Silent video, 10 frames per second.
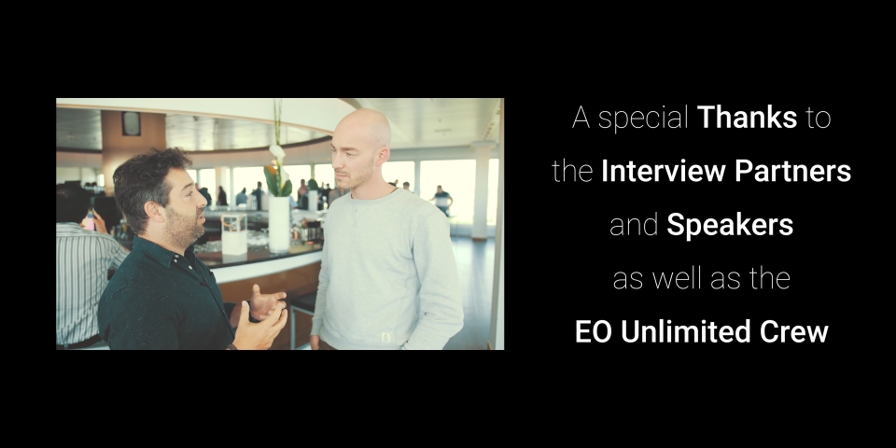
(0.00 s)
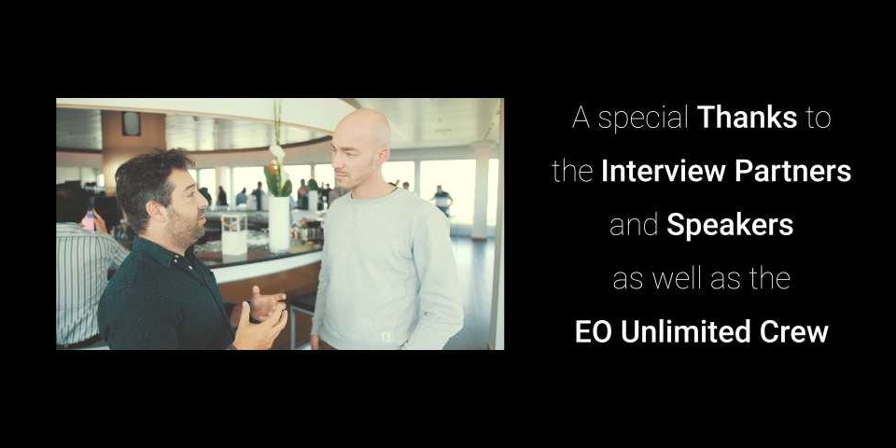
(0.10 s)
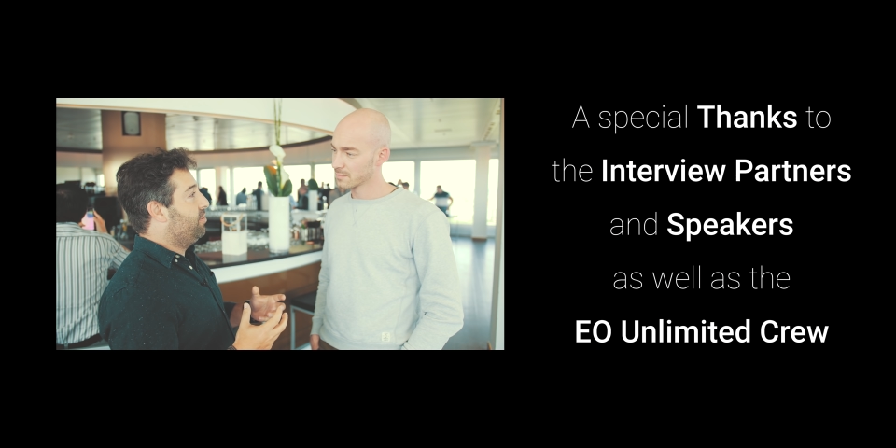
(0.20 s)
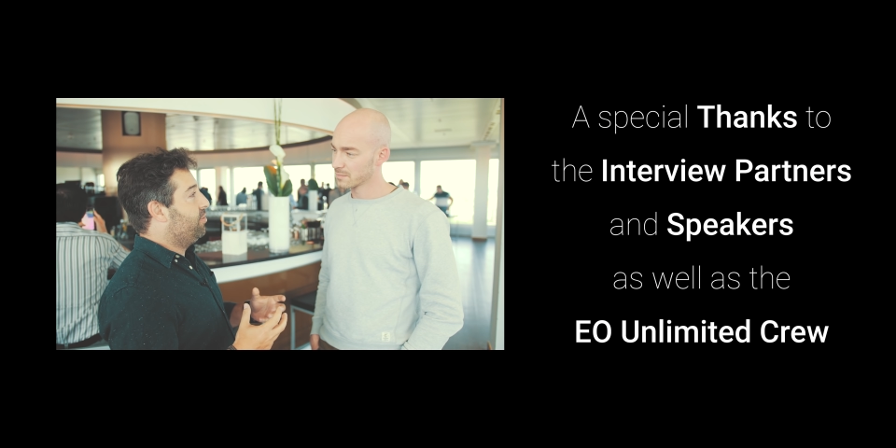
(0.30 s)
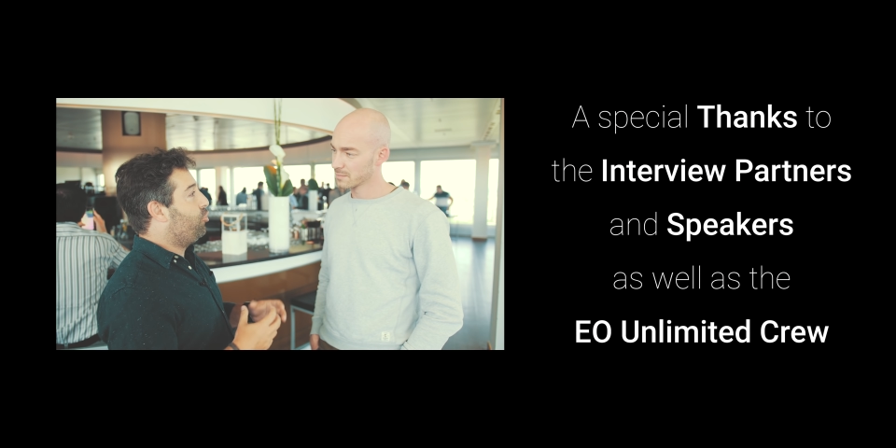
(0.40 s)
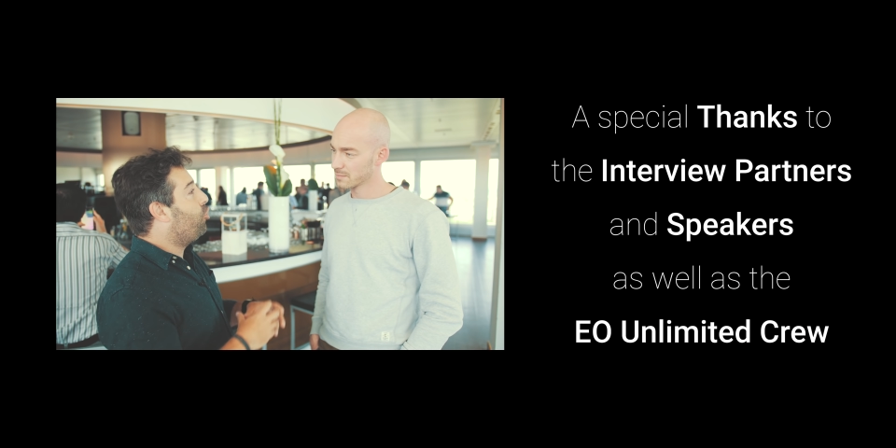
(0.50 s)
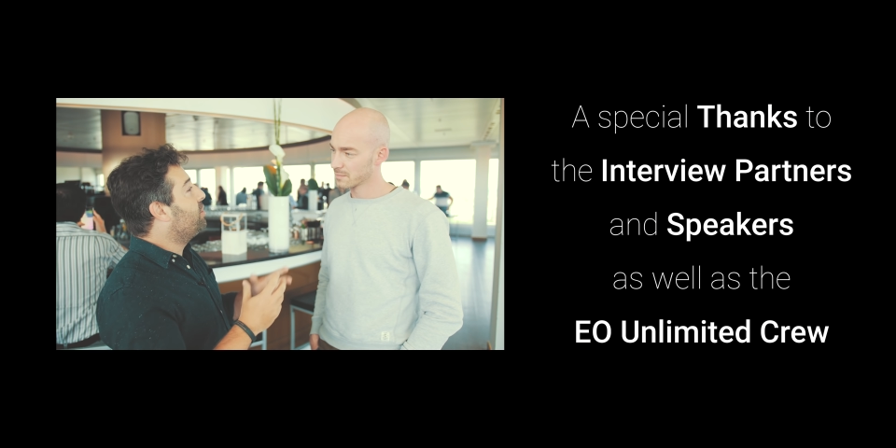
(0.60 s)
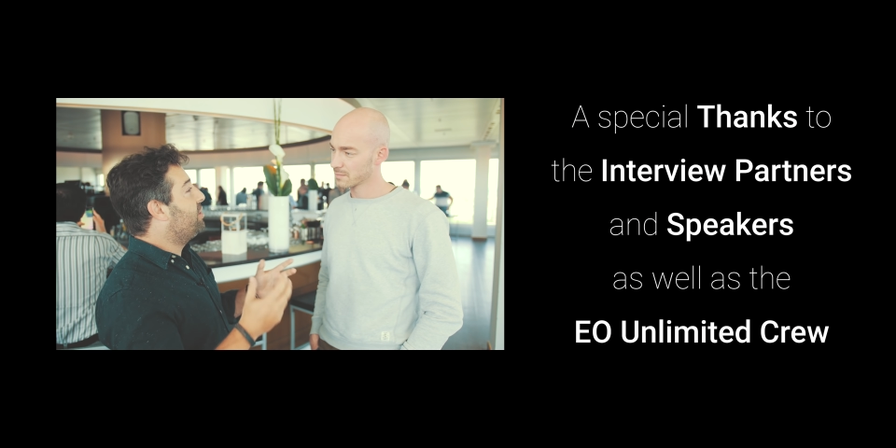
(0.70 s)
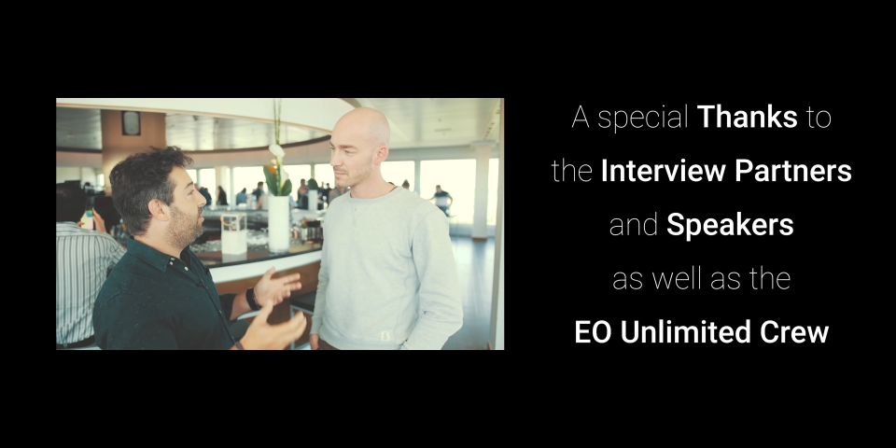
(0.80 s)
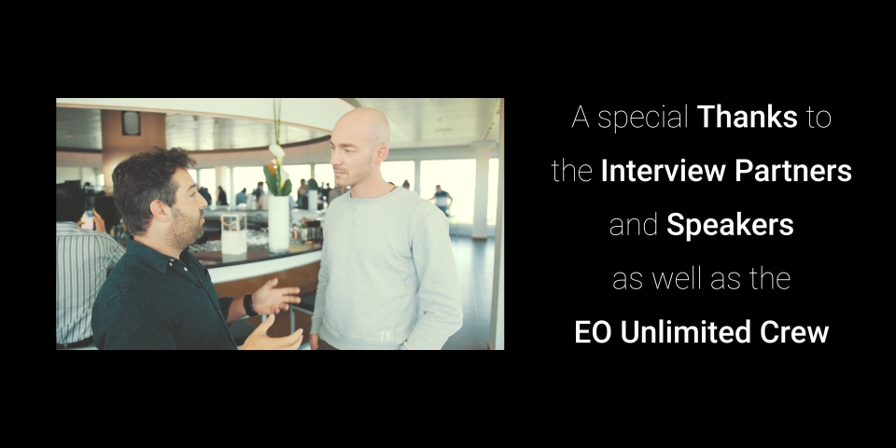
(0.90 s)
the
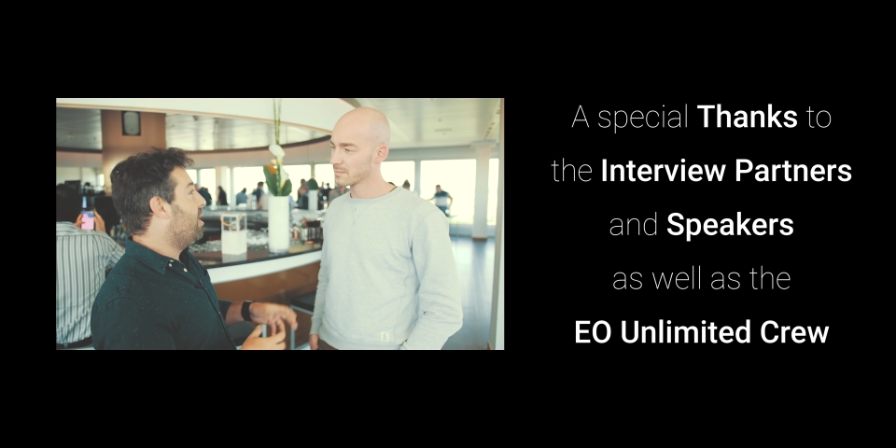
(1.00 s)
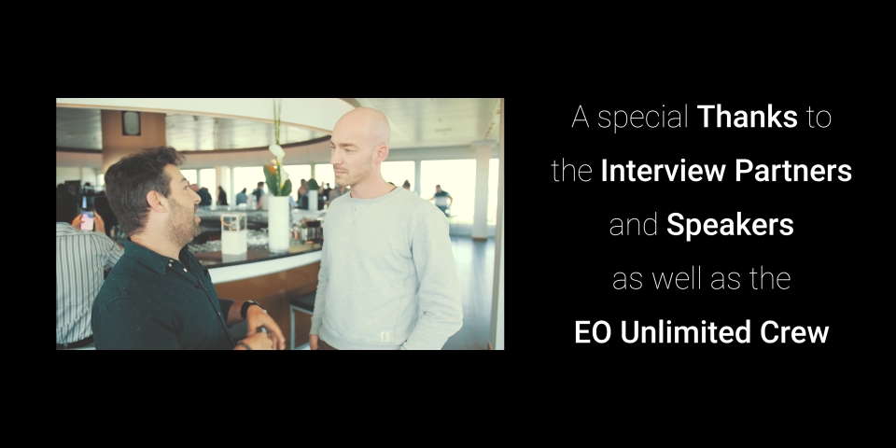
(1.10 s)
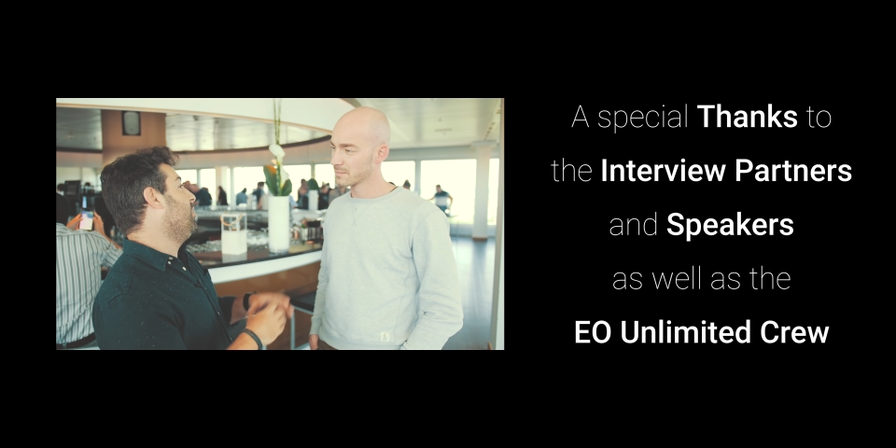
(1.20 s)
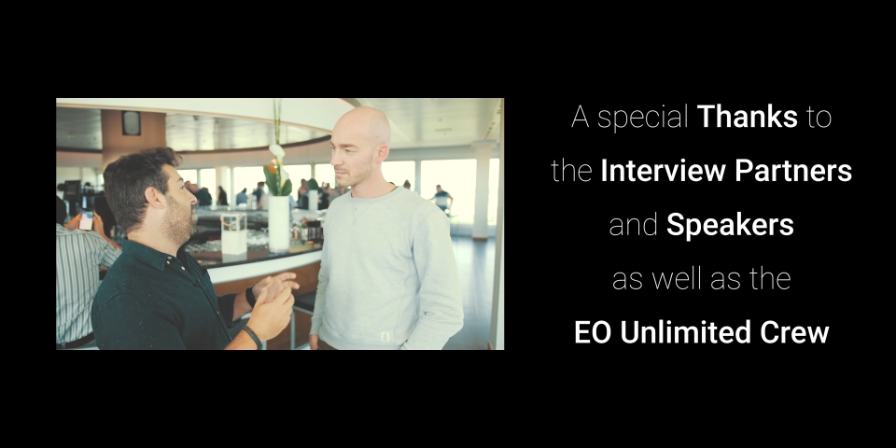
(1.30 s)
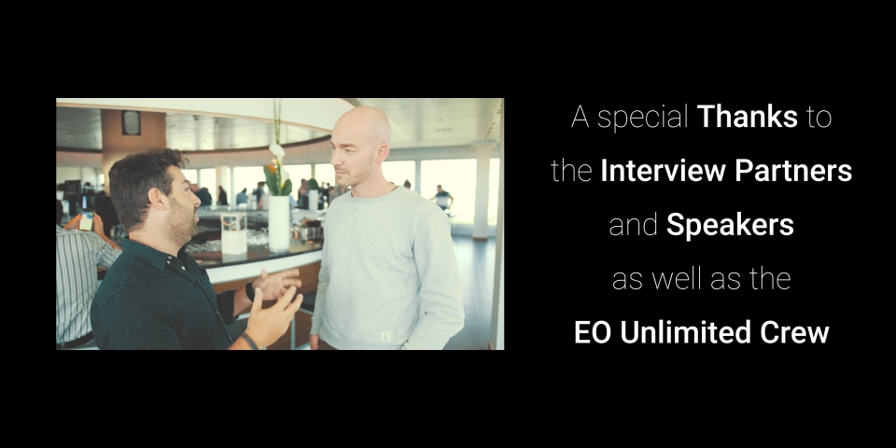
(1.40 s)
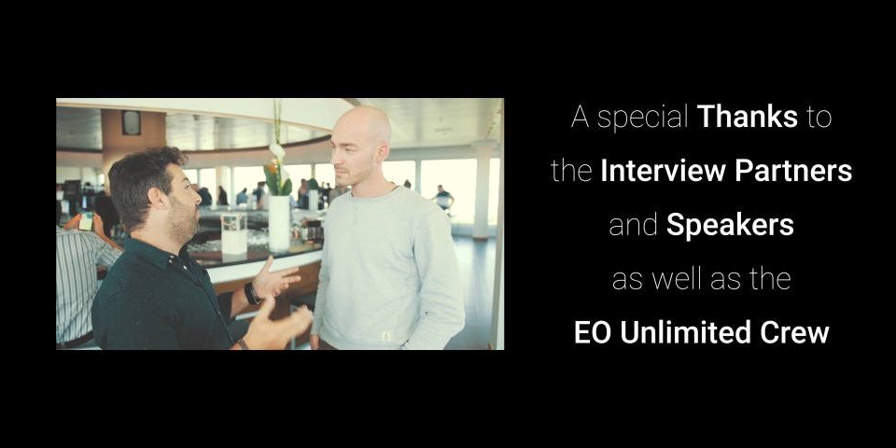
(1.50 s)
concept, the idea,